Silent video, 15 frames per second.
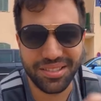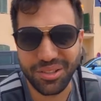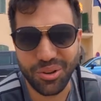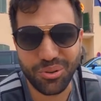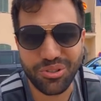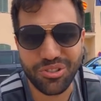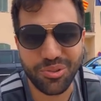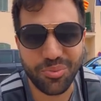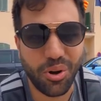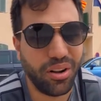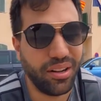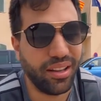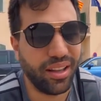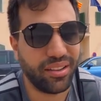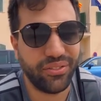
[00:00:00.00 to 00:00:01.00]
so
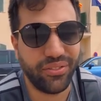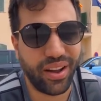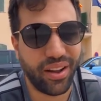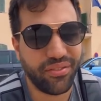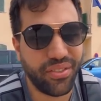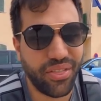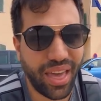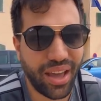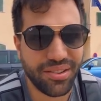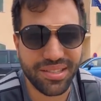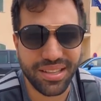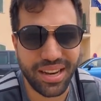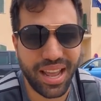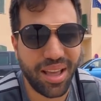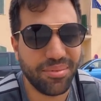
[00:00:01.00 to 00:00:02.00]
small, like
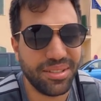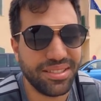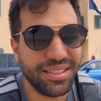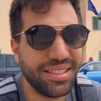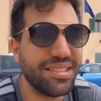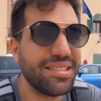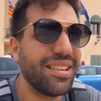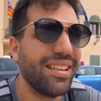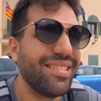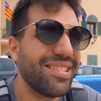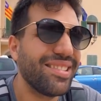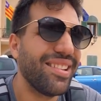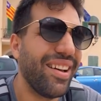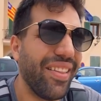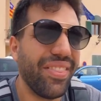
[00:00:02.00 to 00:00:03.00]
5,000 inhabitants.
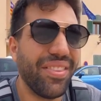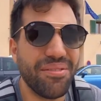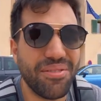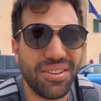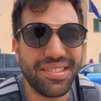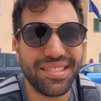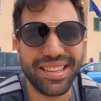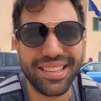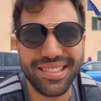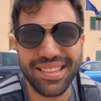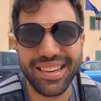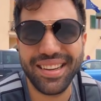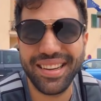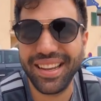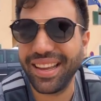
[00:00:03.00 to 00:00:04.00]
It's not the most
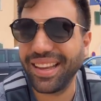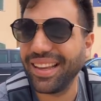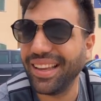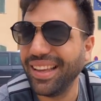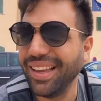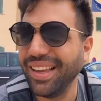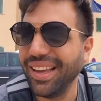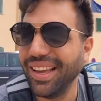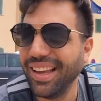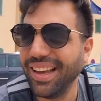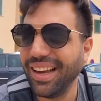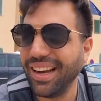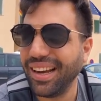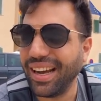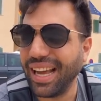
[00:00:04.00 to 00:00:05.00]
exciting.
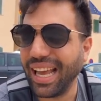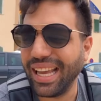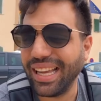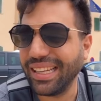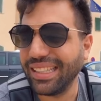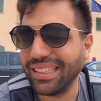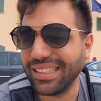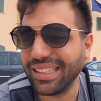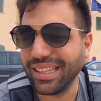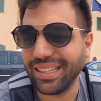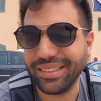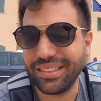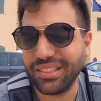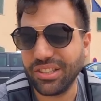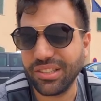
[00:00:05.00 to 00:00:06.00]
And yeah,
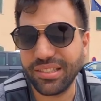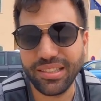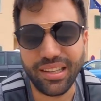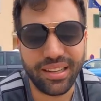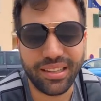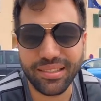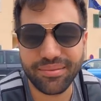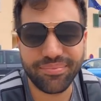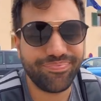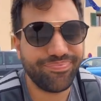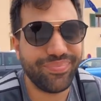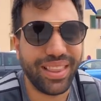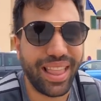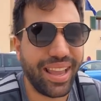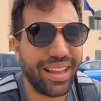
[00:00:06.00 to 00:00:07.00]
it's just like
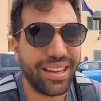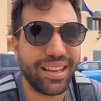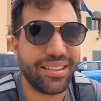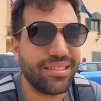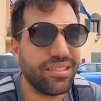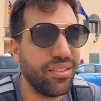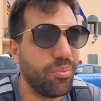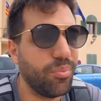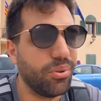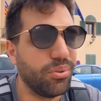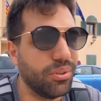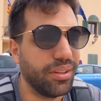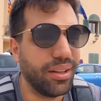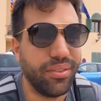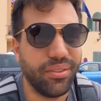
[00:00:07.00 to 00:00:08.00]
laying next to the
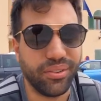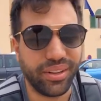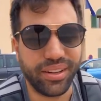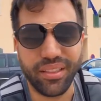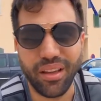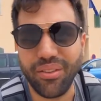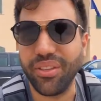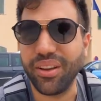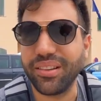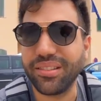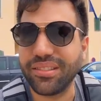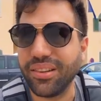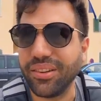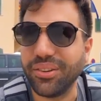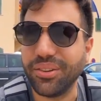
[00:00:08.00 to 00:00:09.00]
pool and doing nothing.
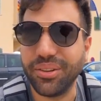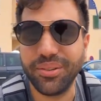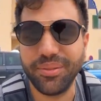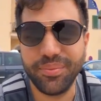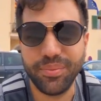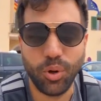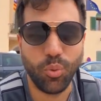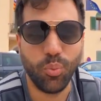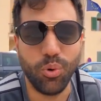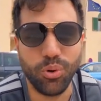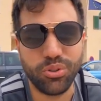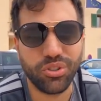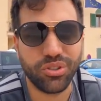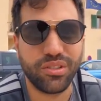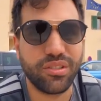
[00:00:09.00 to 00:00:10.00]
So
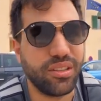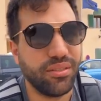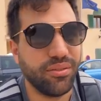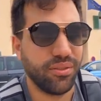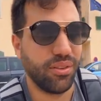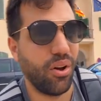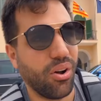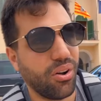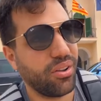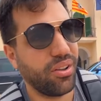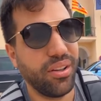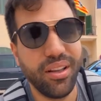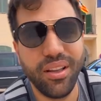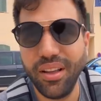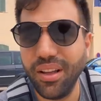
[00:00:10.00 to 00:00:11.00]
emergency vlog
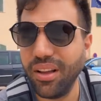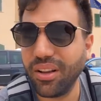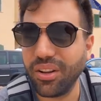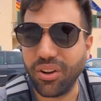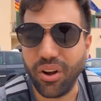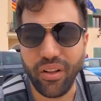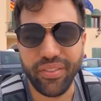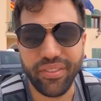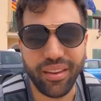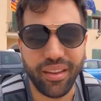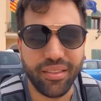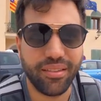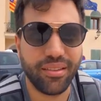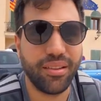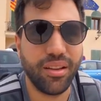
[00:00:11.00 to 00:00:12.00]

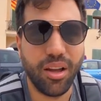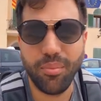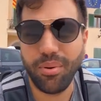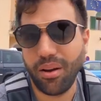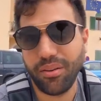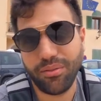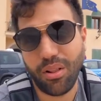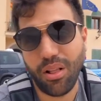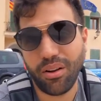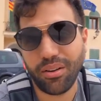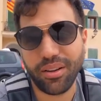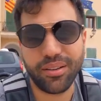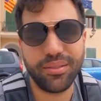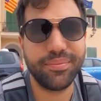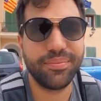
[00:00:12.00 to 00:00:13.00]
content about
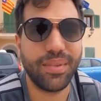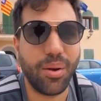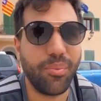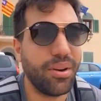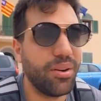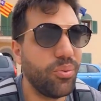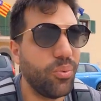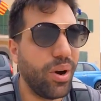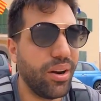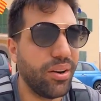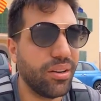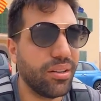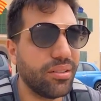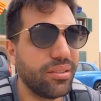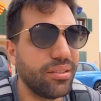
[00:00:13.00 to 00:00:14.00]
vlogging. I mean, why
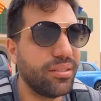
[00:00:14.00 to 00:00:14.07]
not?